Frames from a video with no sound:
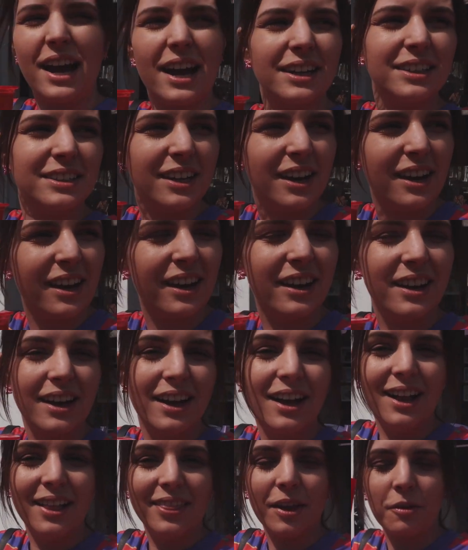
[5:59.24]
and
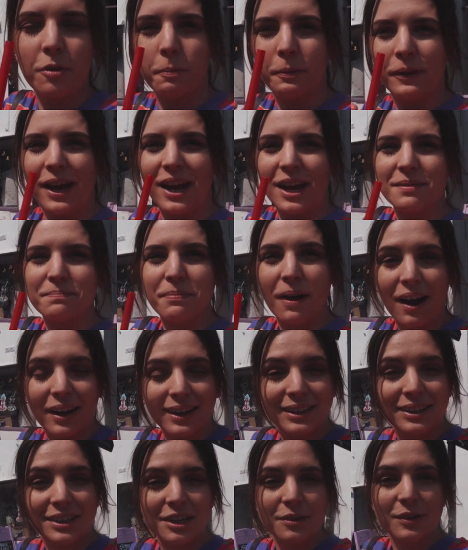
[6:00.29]
they were playing
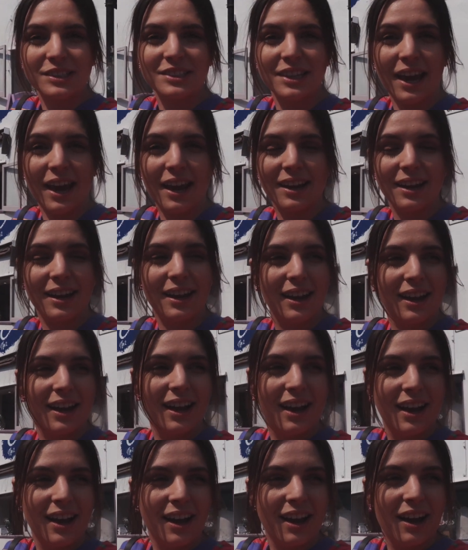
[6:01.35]
Party in the USA,
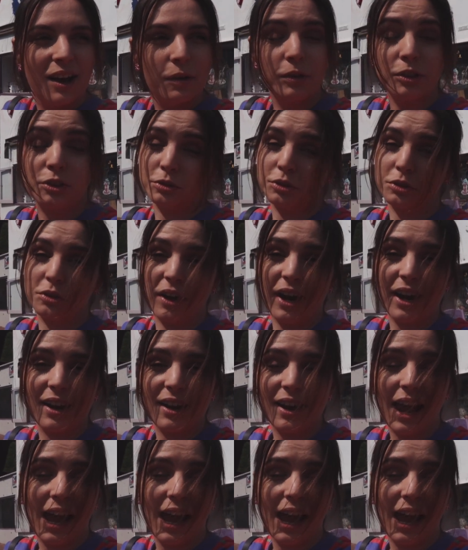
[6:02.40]
which was great.